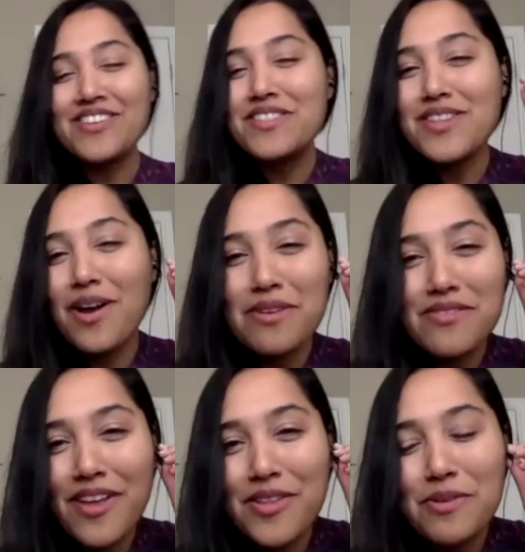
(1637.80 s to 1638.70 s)
saw me,
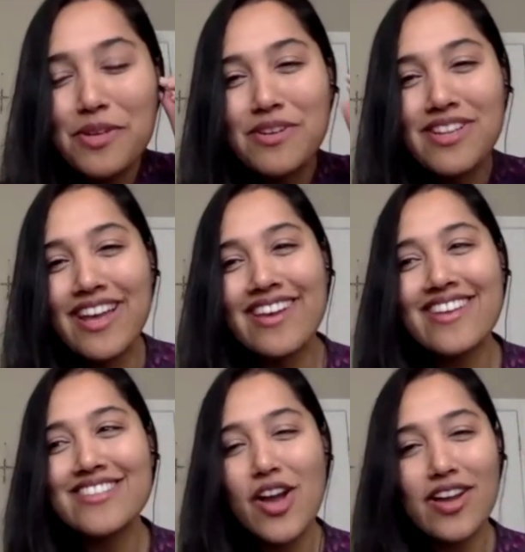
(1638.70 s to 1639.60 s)
Father, when you were
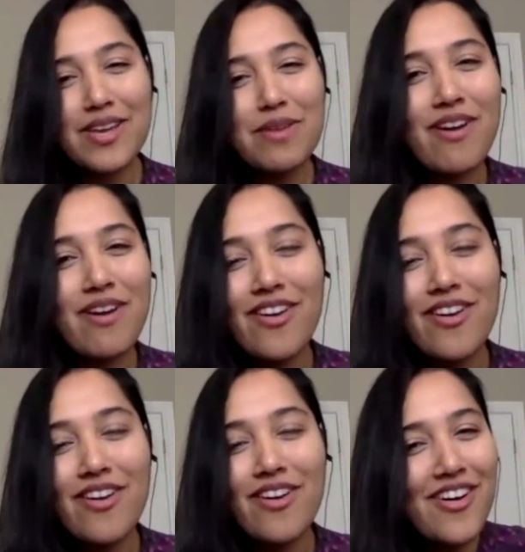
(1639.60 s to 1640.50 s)
talking about
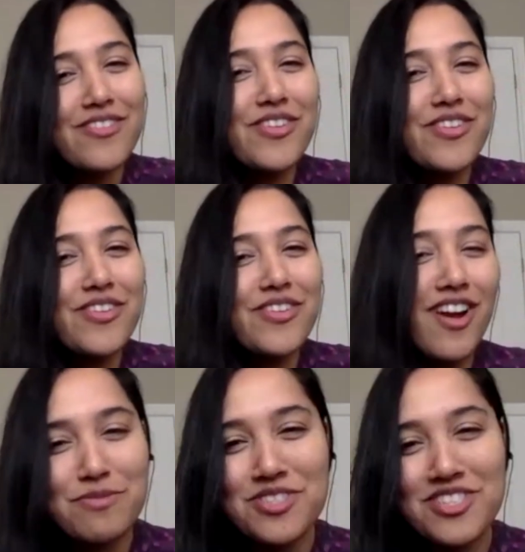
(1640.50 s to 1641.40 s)
all of your
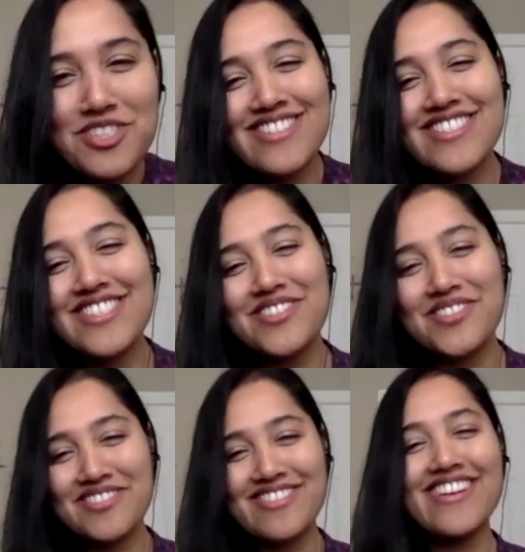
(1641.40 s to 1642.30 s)
contributions
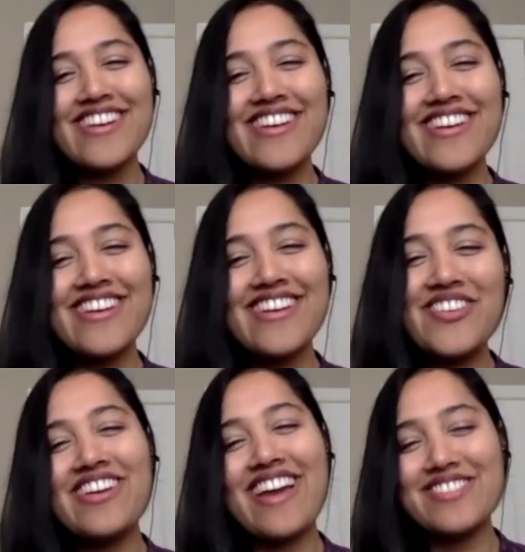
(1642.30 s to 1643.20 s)
to,
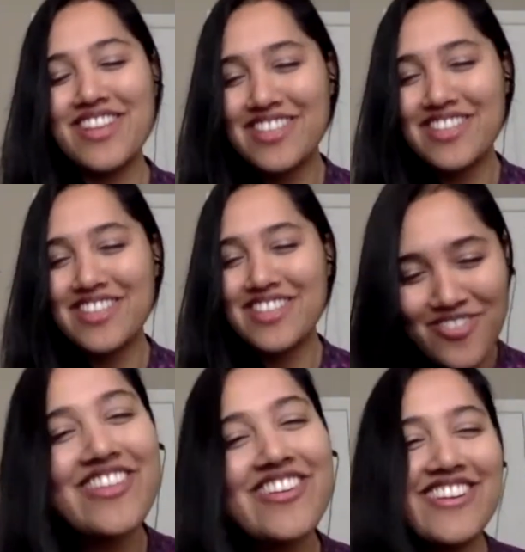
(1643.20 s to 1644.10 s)
as a
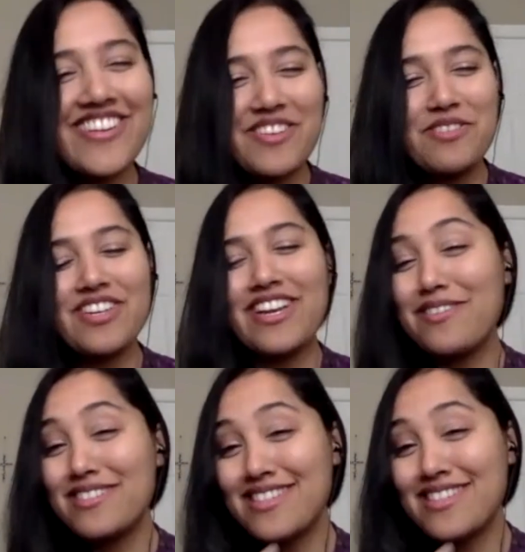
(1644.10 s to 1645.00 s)
father in our
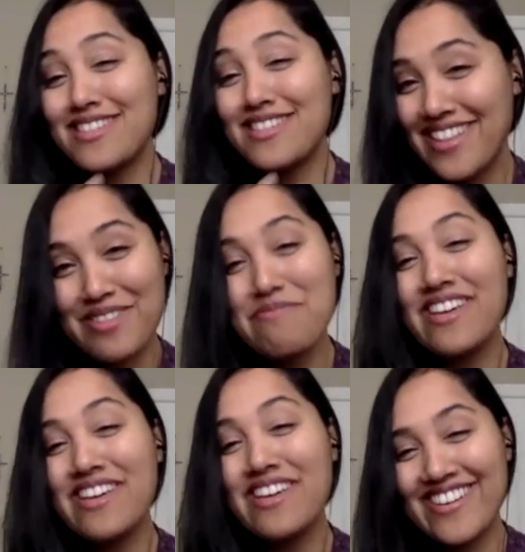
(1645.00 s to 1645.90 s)
community. I was like,
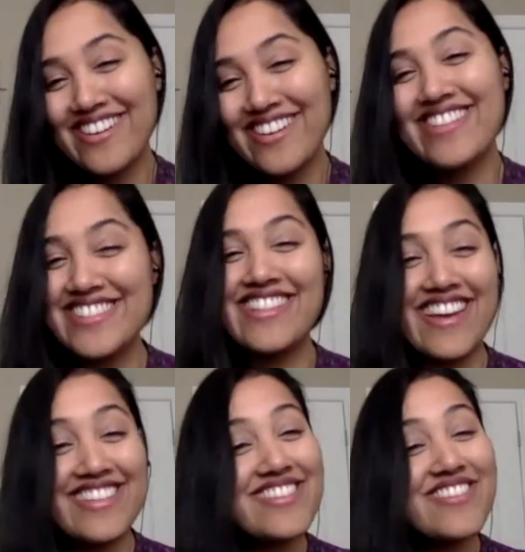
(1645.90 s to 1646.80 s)
the beard.
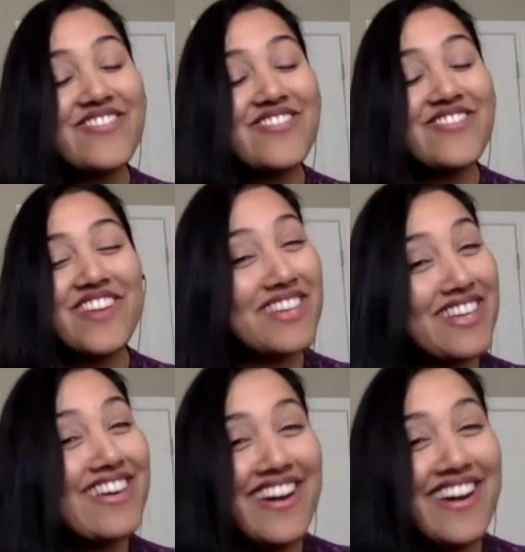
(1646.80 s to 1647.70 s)
That's a very
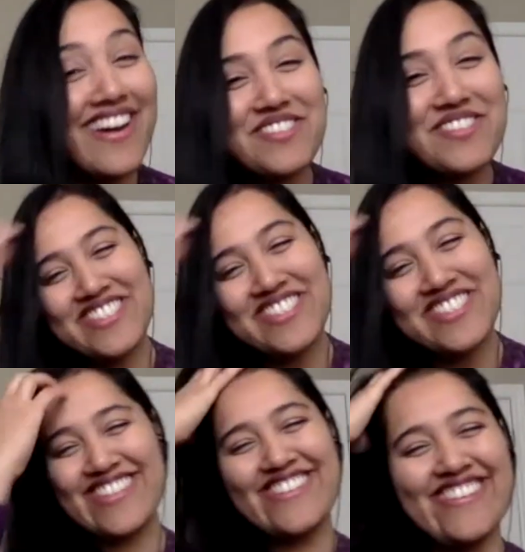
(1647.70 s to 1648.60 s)
unique
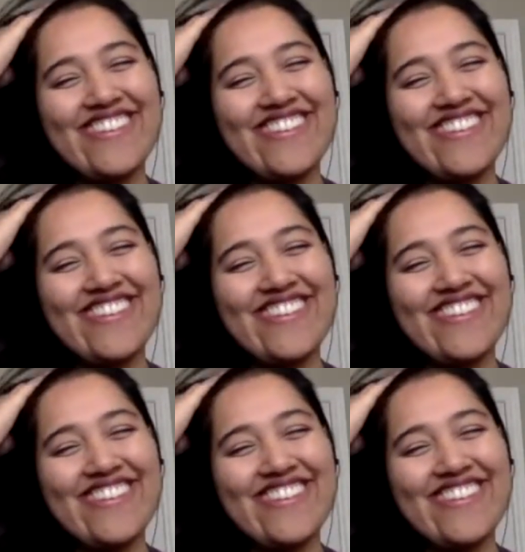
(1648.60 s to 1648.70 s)
contribution.